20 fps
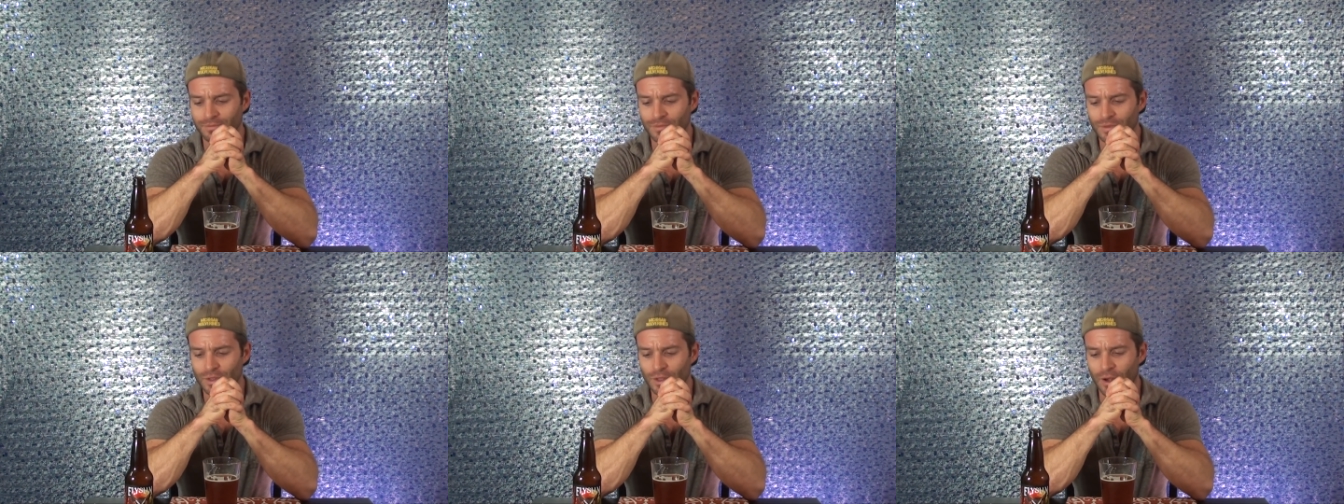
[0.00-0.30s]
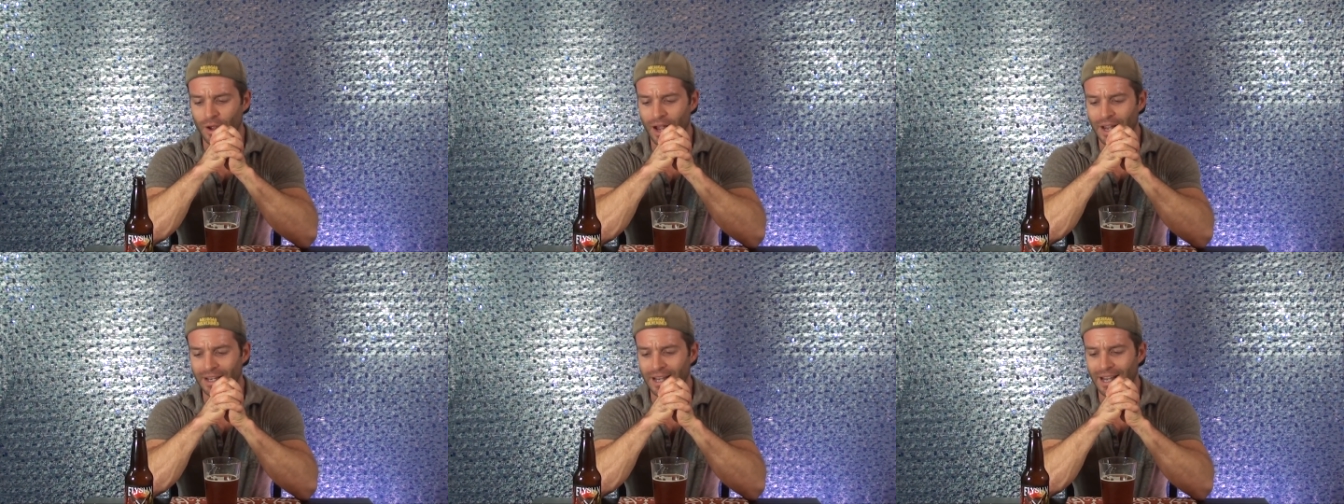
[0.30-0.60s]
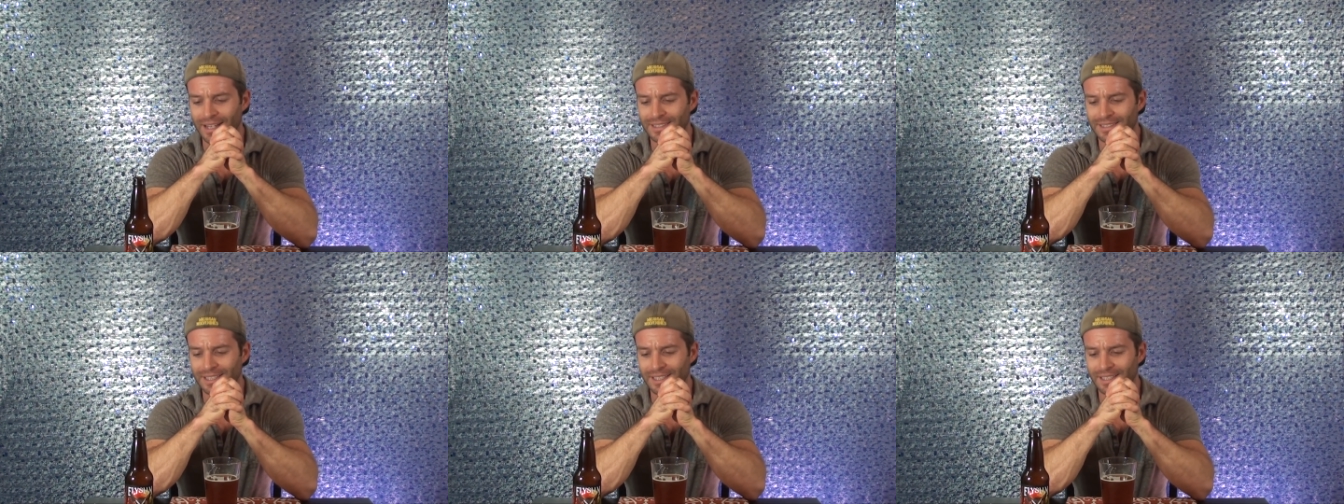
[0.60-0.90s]
So
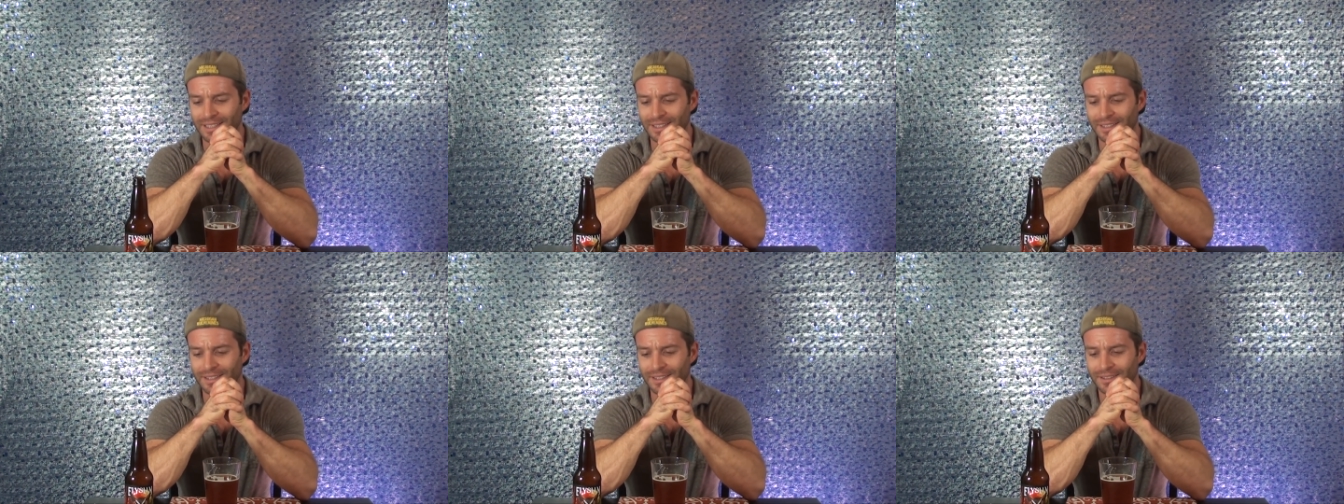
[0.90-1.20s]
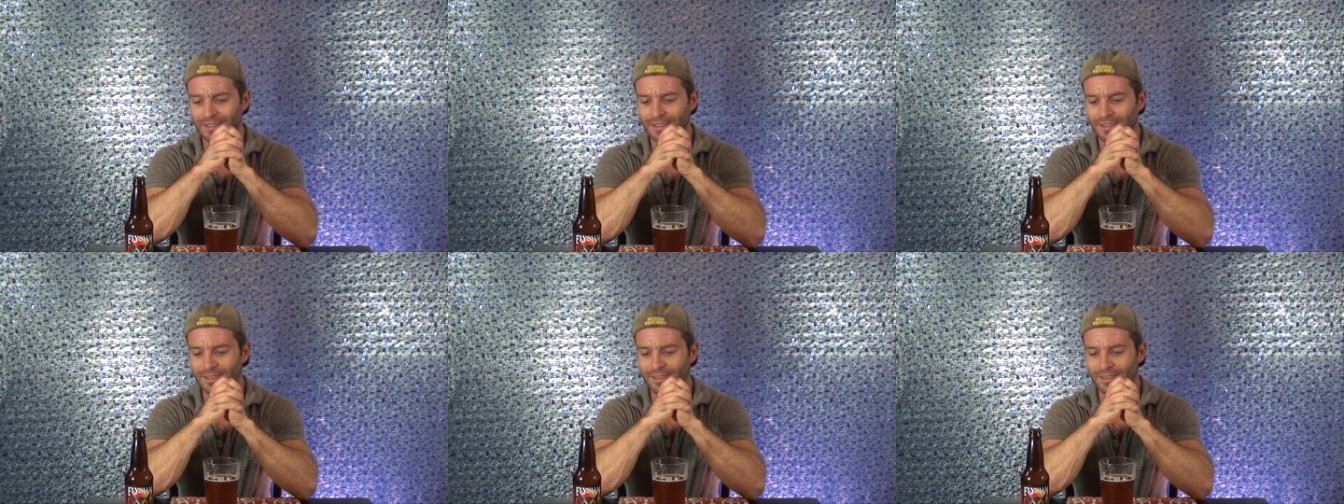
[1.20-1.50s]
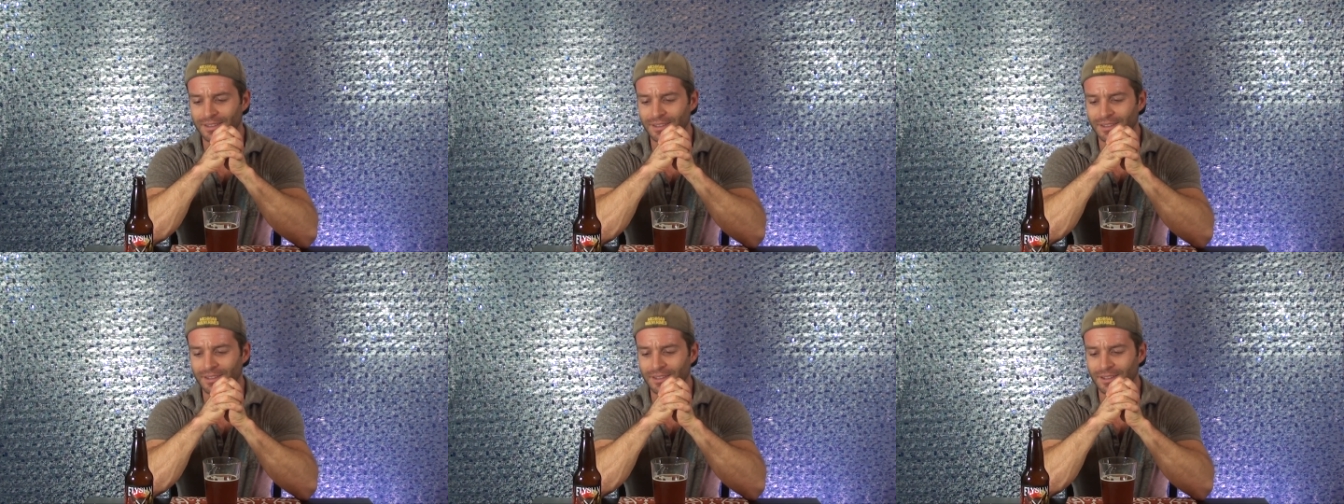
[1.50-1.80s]
I dig
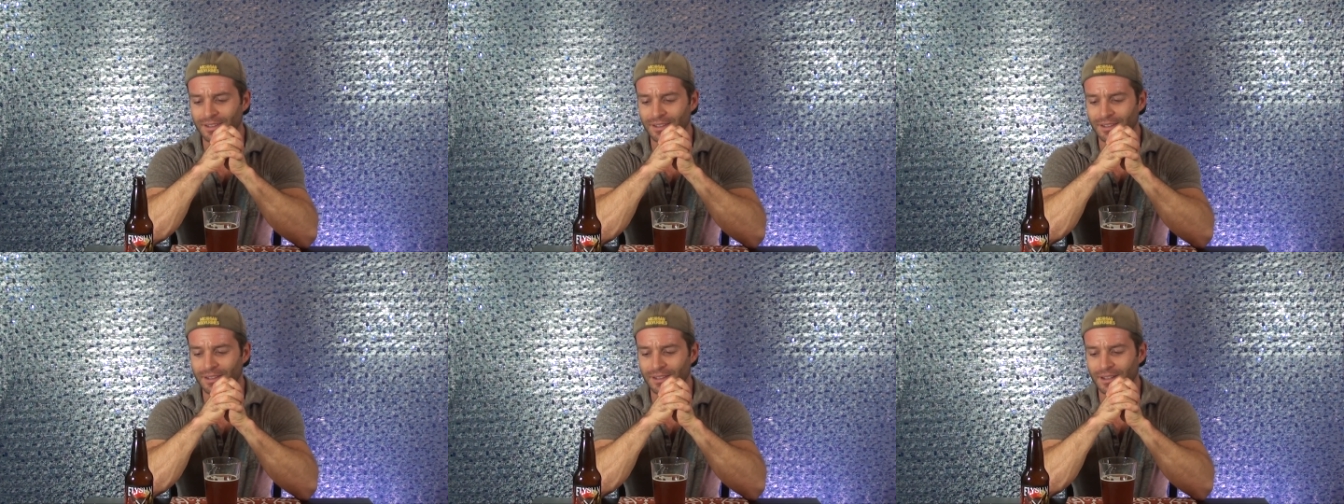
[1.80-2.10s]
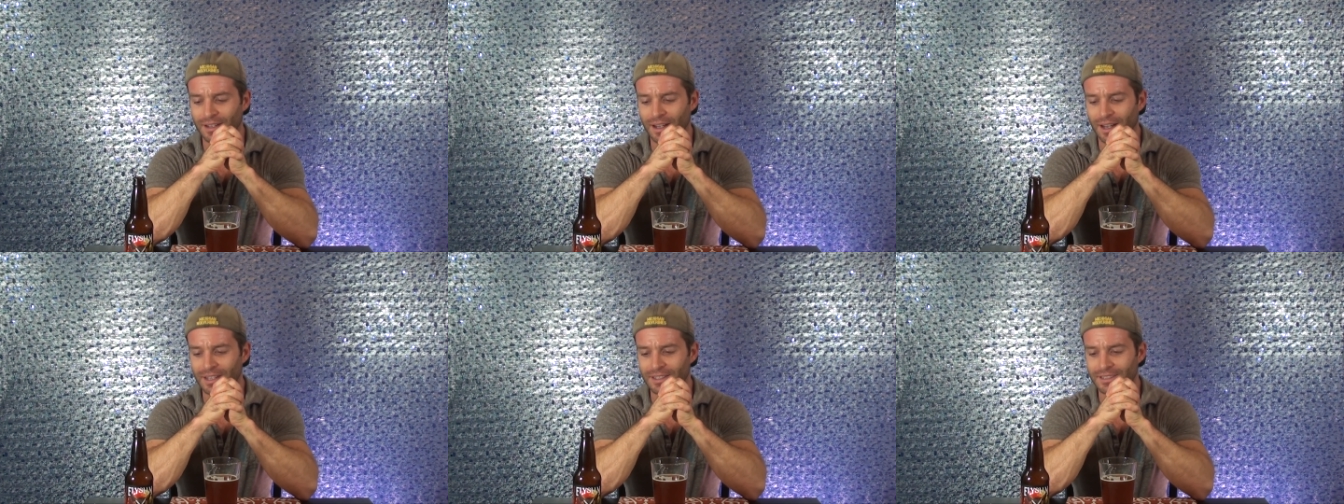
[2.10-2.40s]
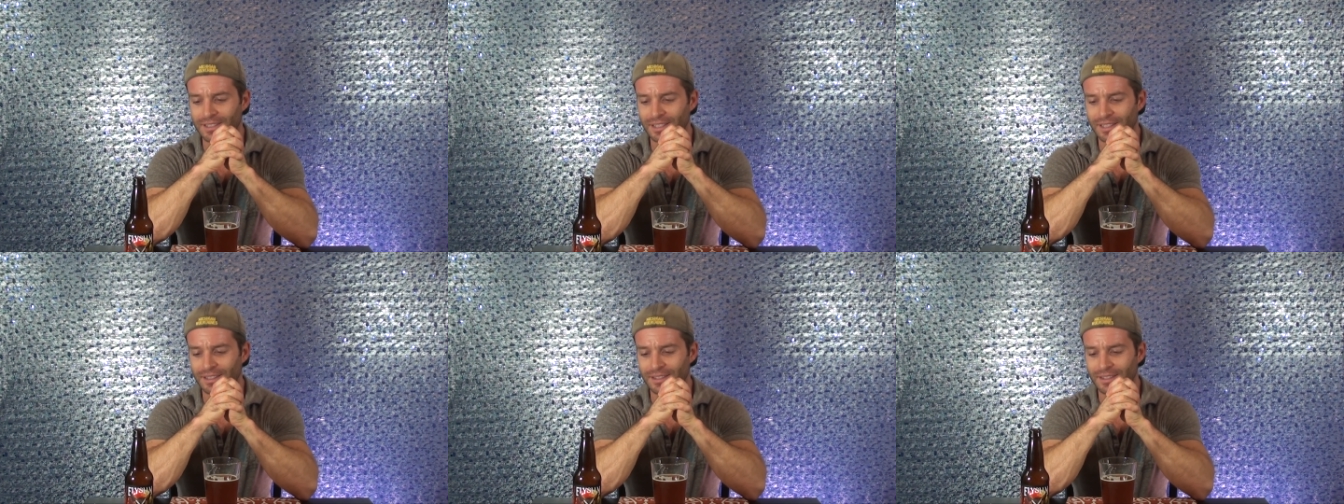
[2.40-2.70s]

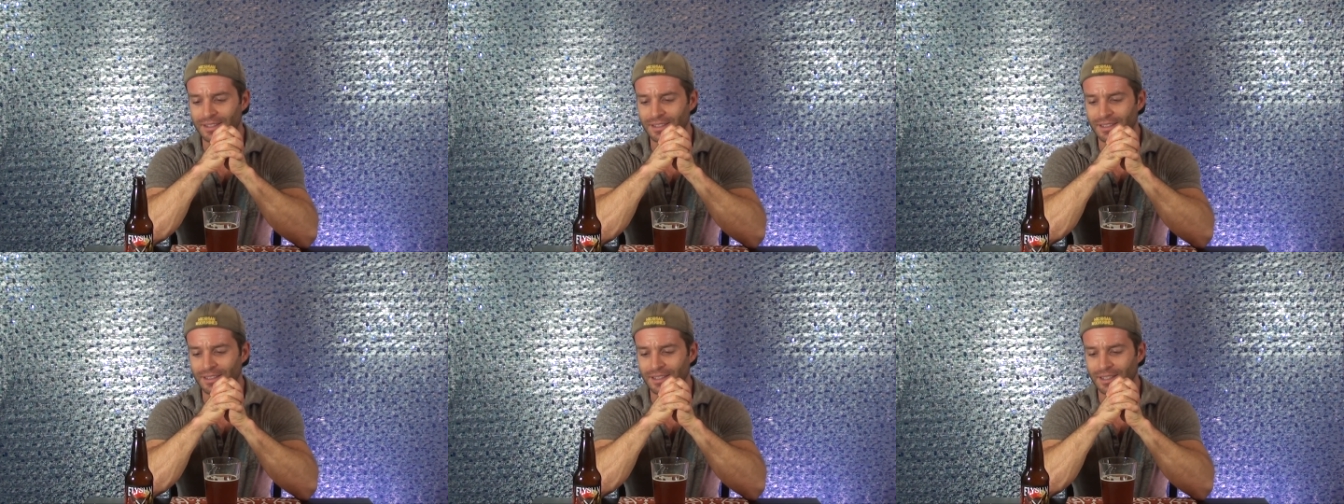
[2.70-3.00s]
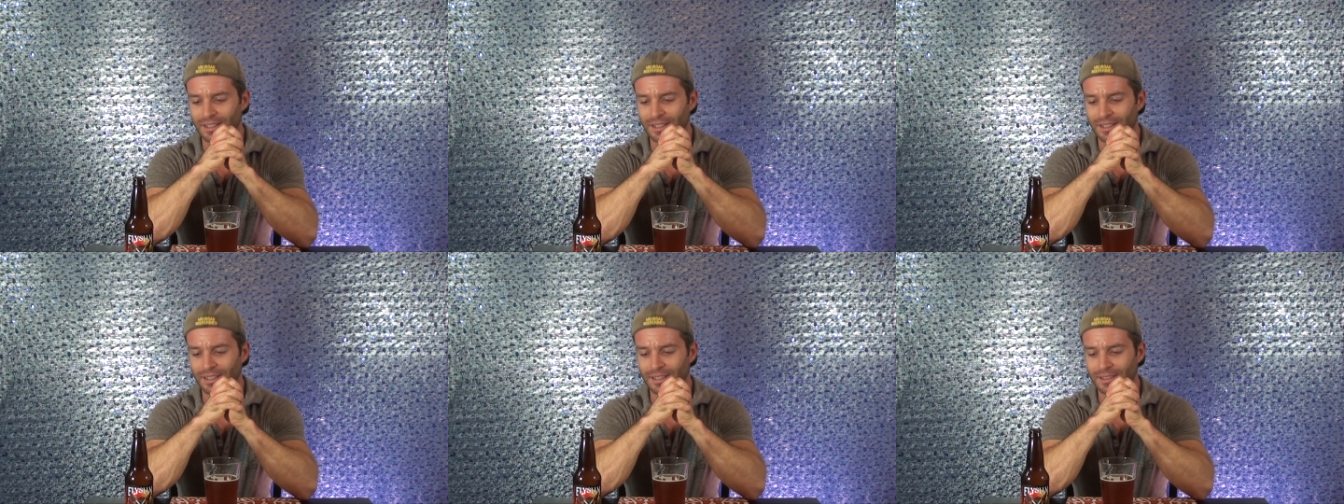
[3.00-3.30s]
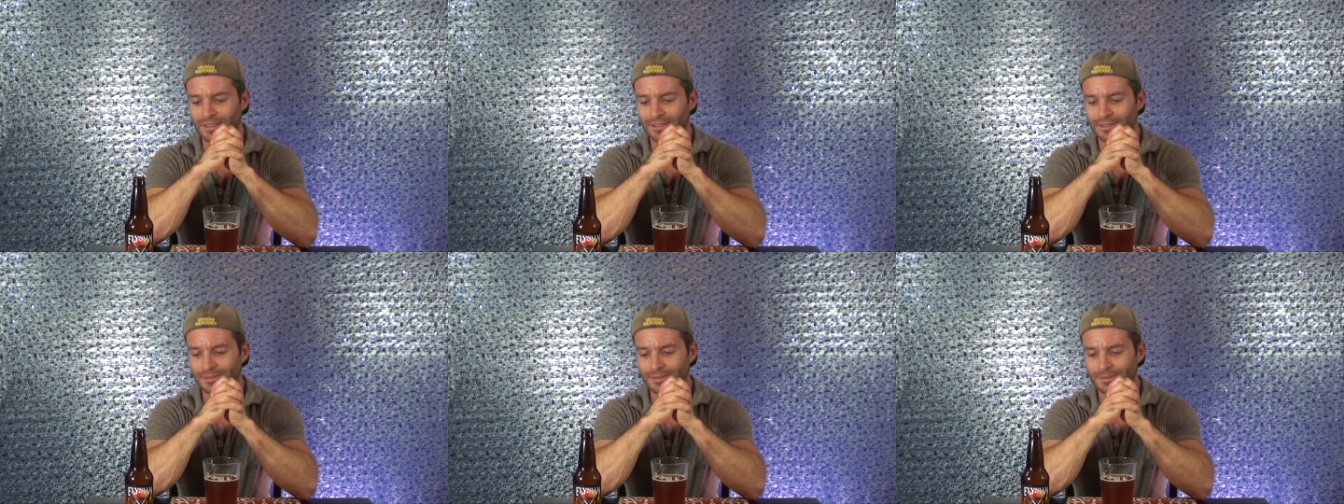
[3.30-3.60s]
the